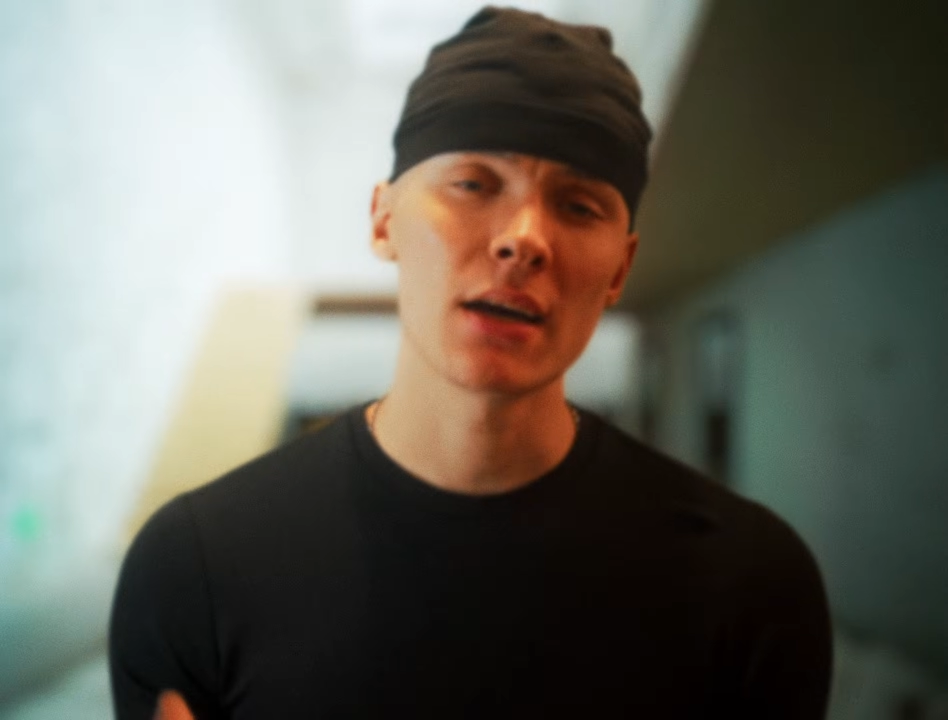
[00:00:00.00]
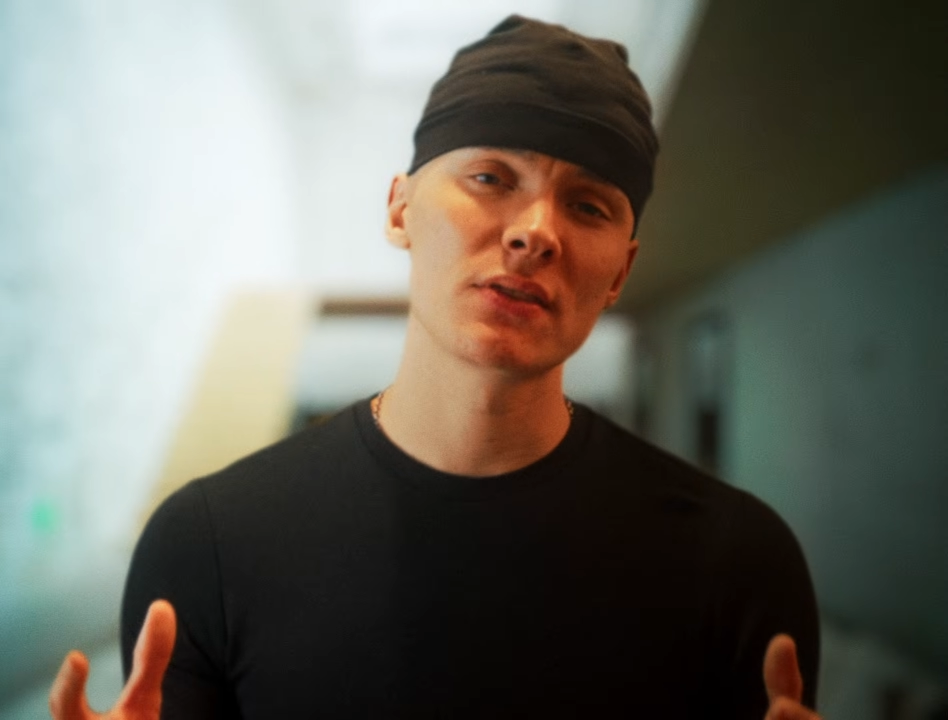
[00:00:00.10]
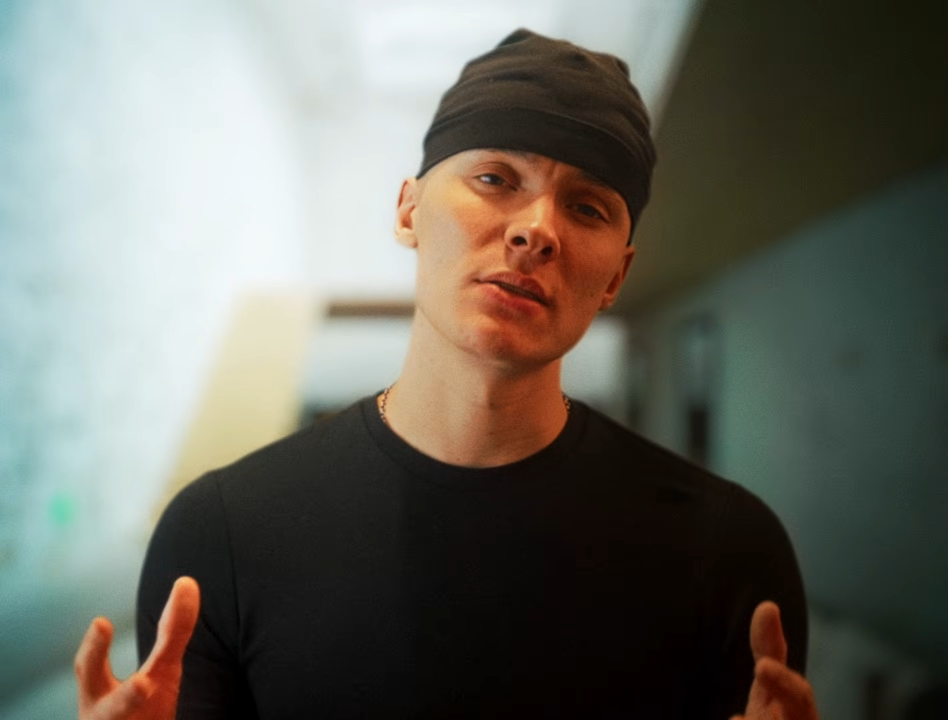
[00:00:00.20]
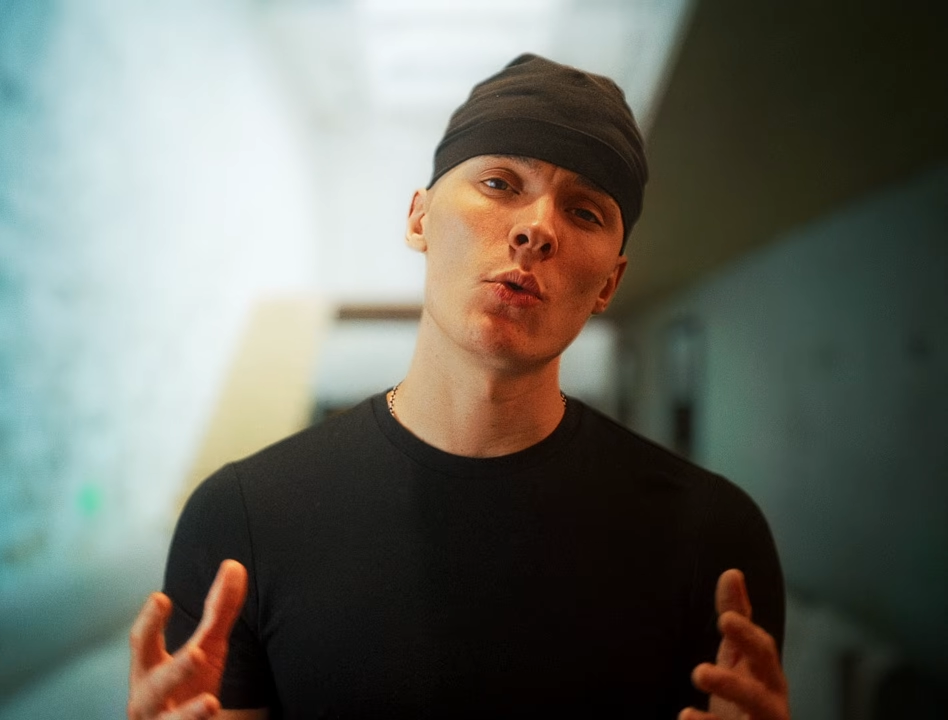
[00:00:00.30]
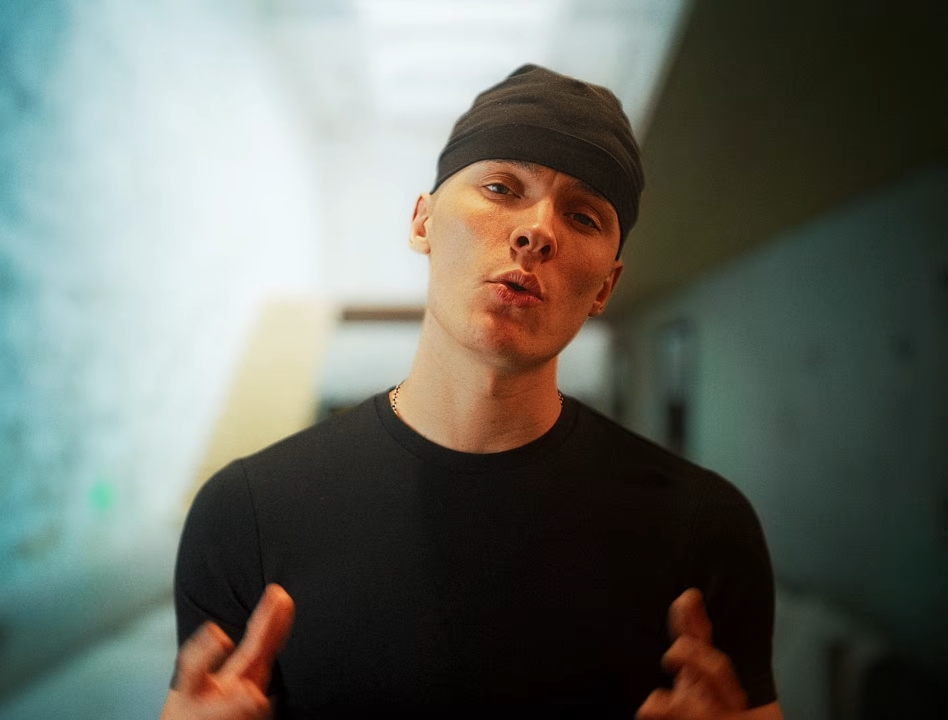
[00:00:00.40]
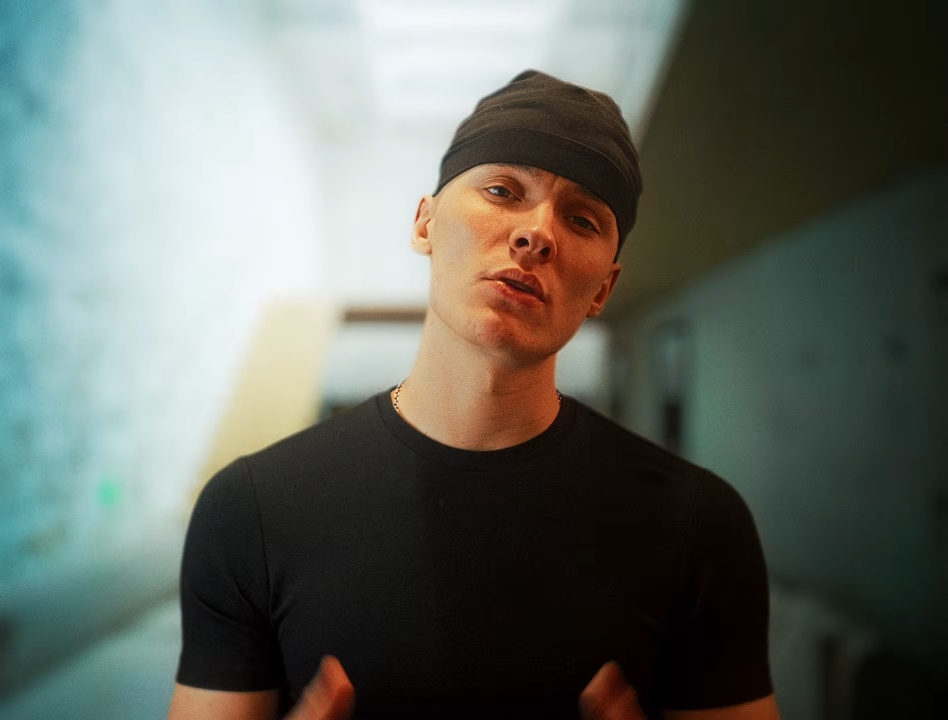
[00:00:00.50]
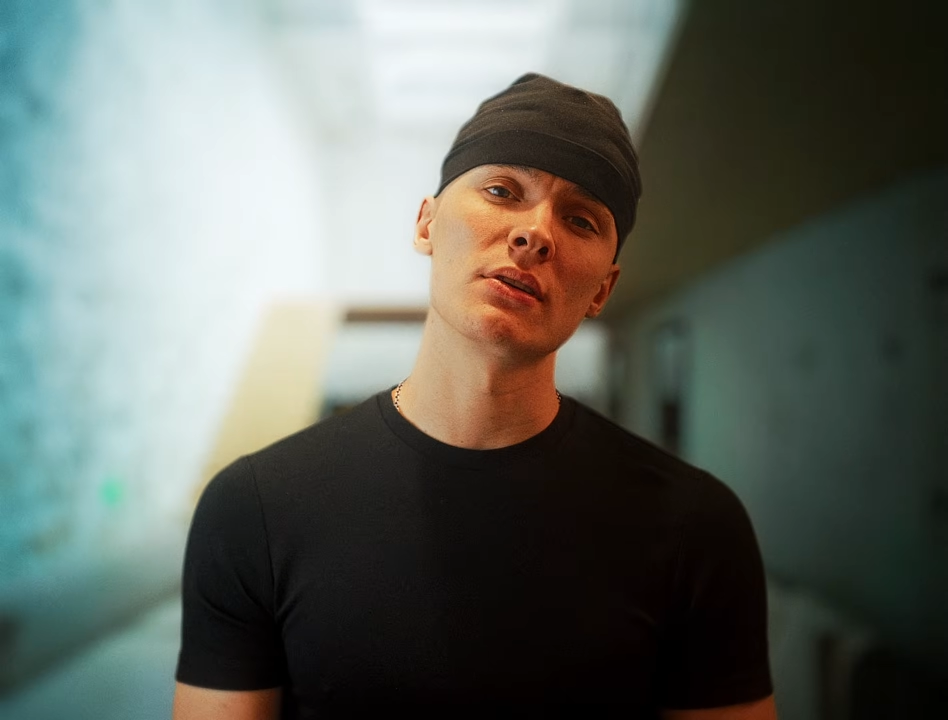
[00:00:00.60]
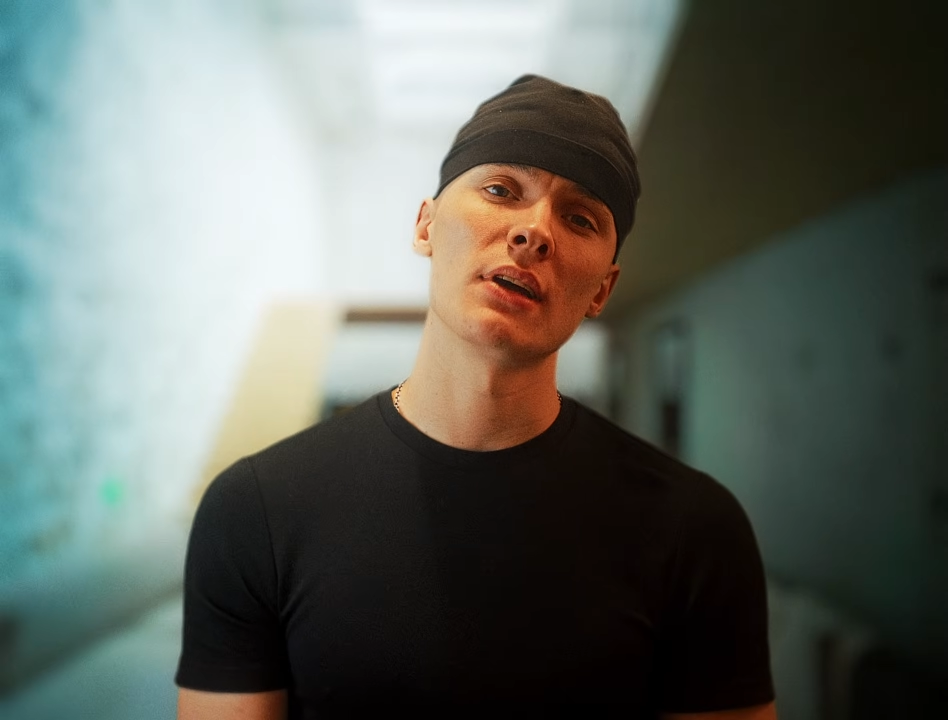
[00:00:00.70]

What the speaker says: after more than